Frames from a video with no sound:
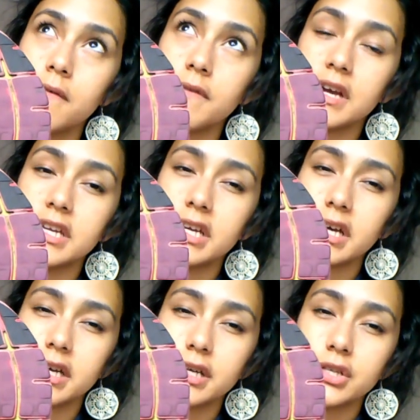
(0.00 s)
very
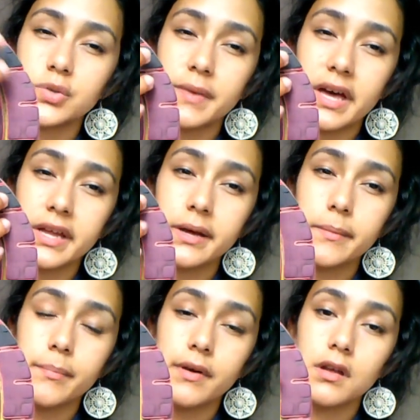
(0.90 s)
dramatic,
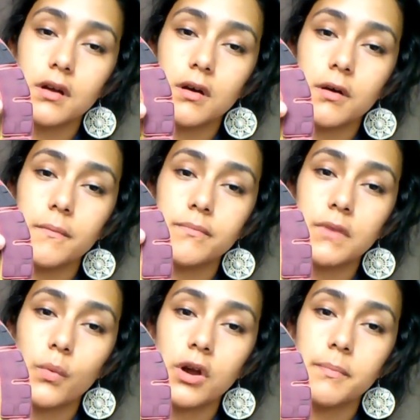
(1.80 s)
but
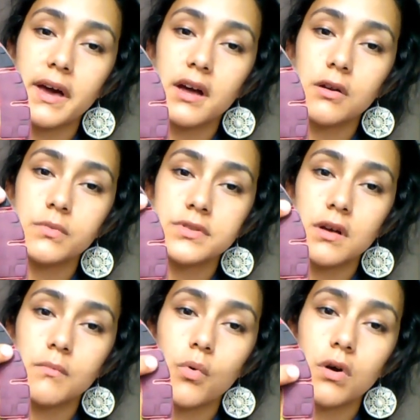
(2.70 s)
my wear pattern was
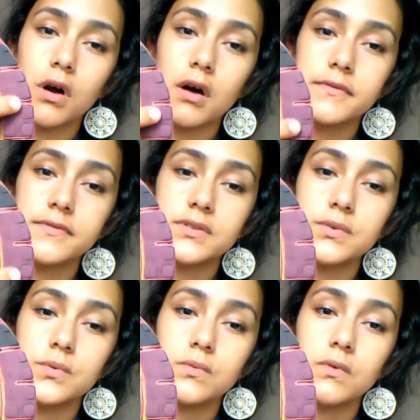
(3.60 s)
more off
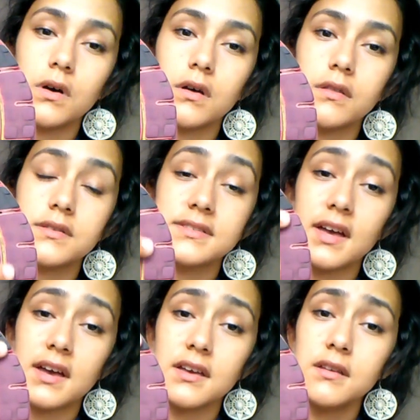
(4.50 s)
to the
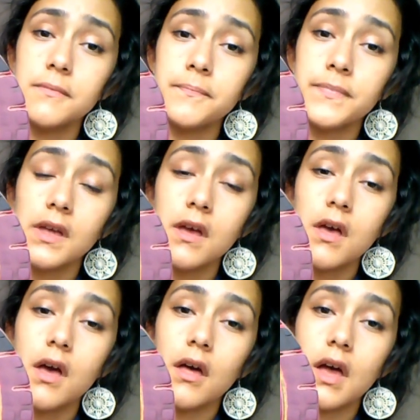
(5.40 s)
side,
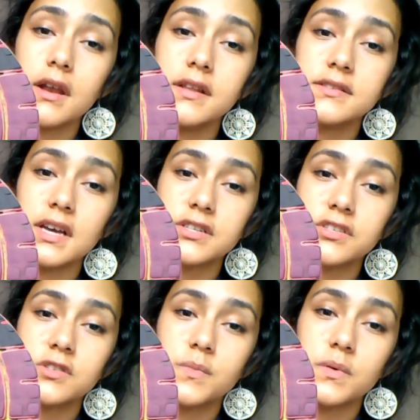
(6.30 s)
and it's
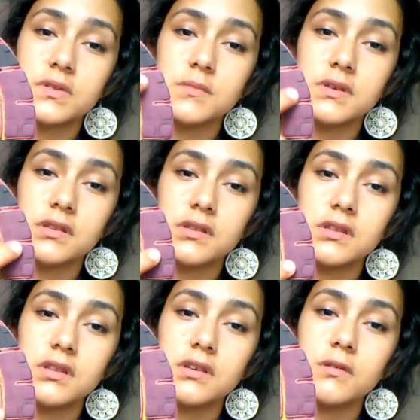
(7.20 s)
actually supposed to be a
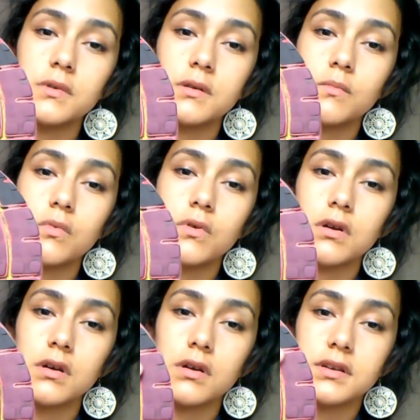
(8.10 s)
little bit
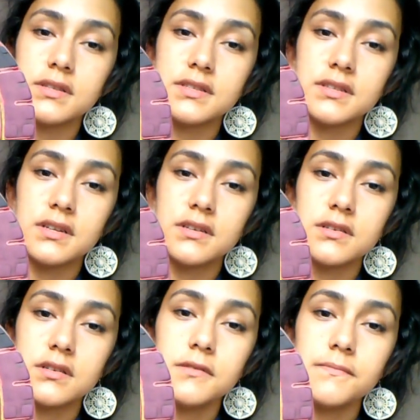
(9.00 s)
more center